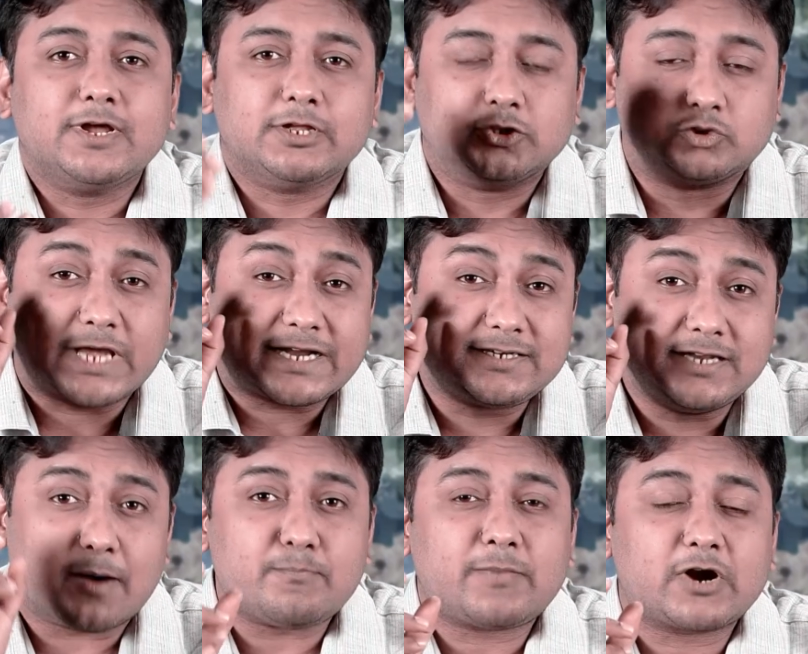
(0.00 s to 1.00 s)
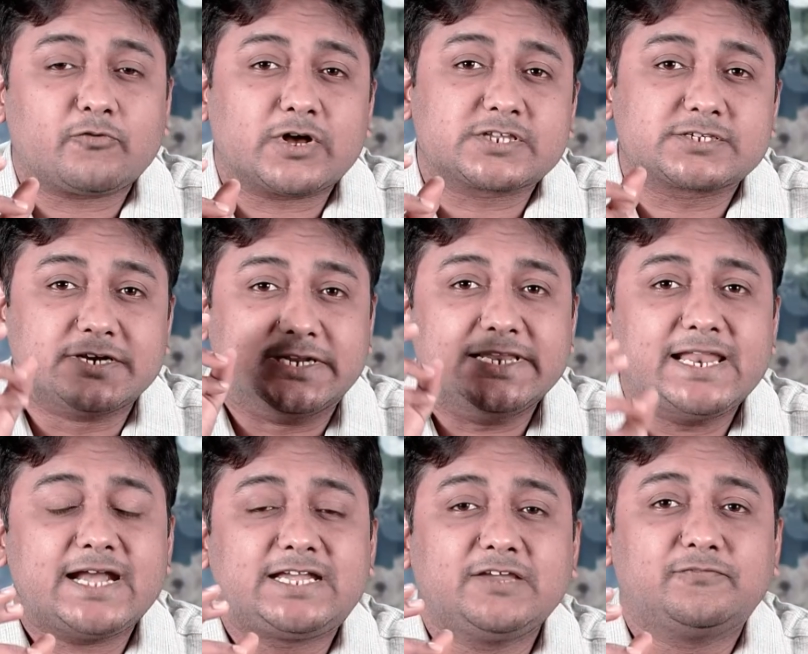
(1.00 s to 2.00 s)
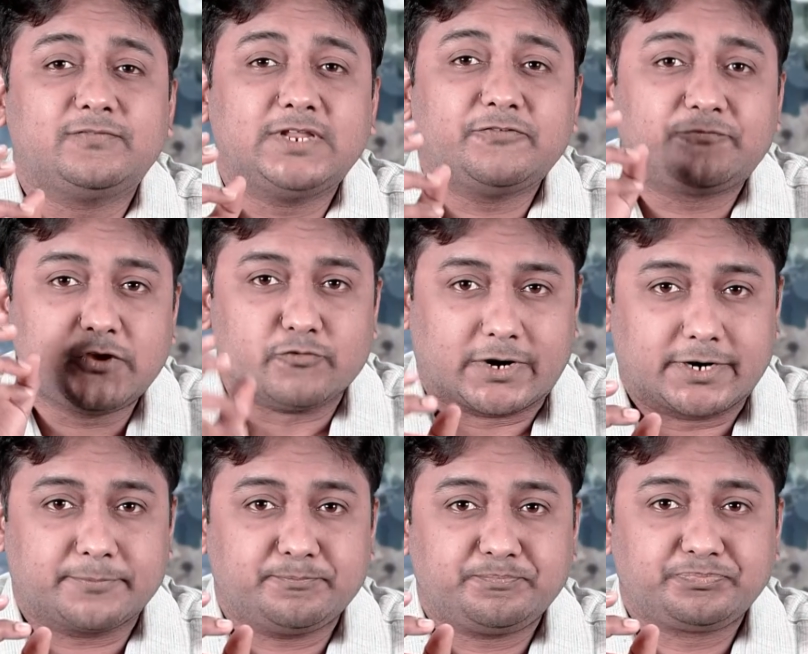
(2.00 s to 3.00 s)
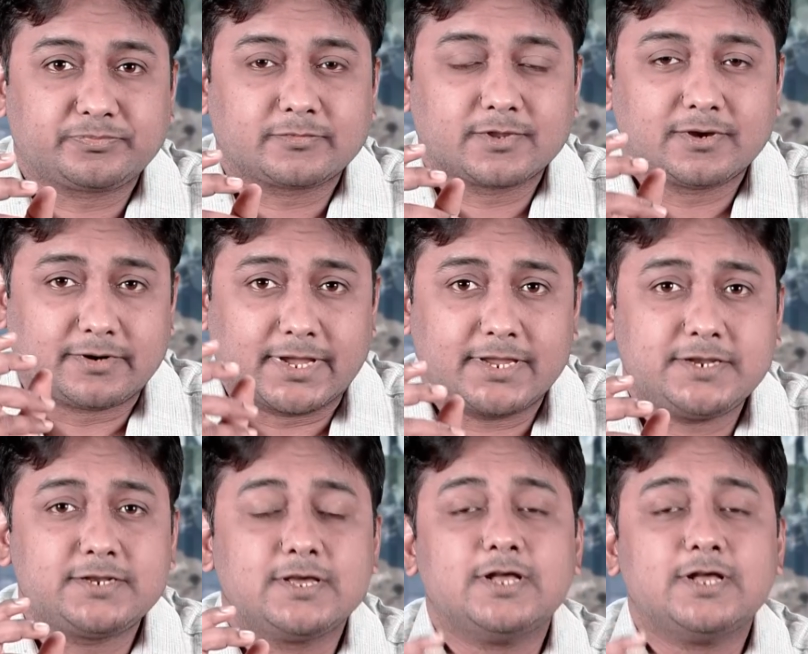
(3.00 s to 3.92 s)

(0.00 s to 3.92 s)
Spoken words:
that number was relatively fewer, right?